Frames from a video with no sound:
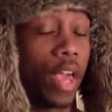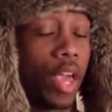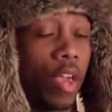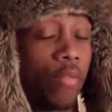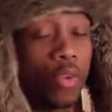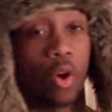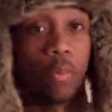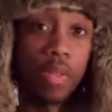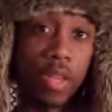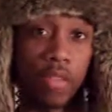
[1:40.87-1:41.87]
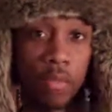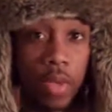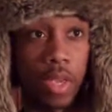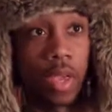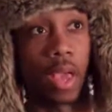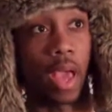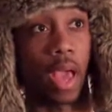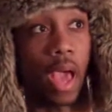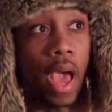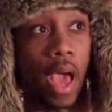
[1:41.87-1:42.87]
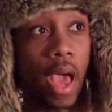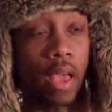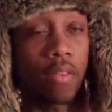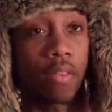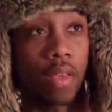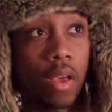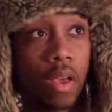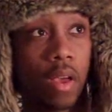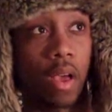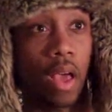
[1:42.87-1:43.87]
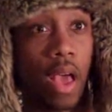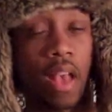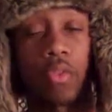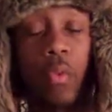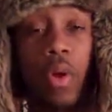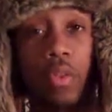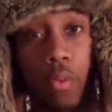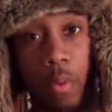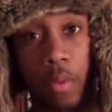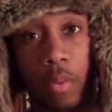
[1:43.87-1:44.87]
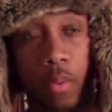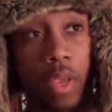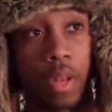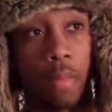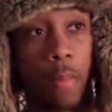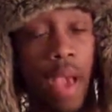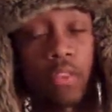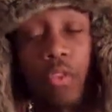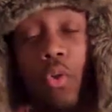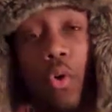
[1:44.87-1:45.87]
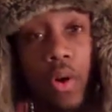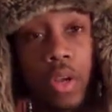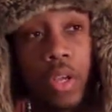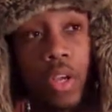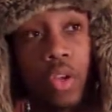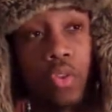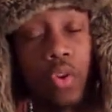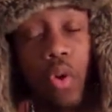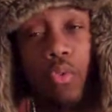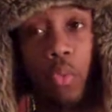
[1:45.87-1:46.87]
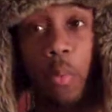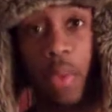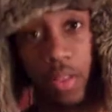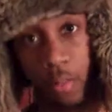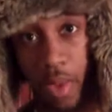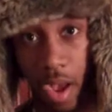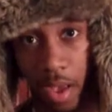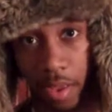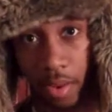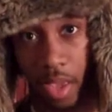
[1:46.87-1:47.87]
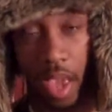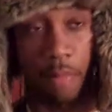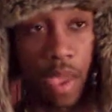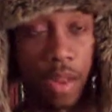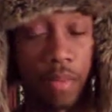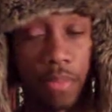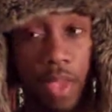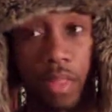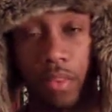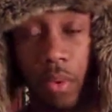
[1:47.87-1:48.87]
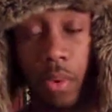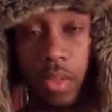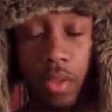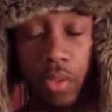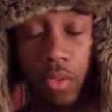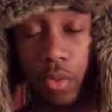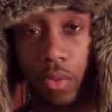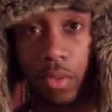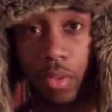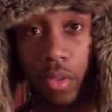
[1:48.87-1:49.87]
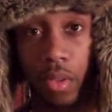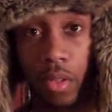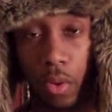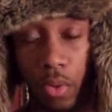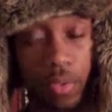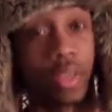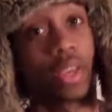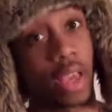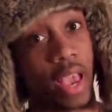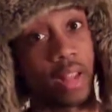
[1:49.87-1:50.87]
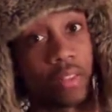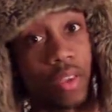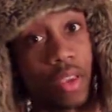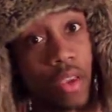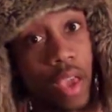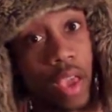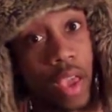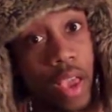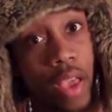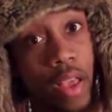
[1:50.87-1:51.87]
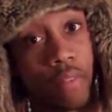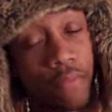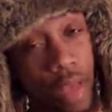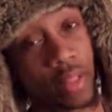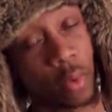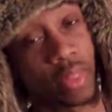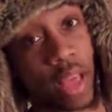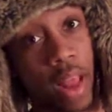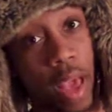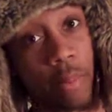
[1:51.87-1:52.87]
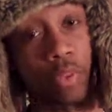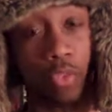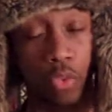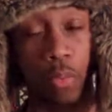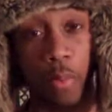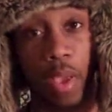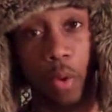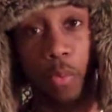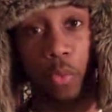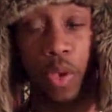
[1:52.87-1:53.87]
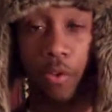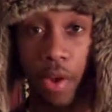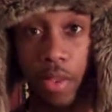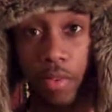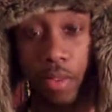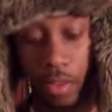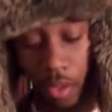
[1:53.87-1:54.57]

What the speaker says: If you don't believe me, ask Wonder Woman when Max Lord took over Superman's mind and made him think that someone killed Lois. And found out what that happened. Superman almost went crazy.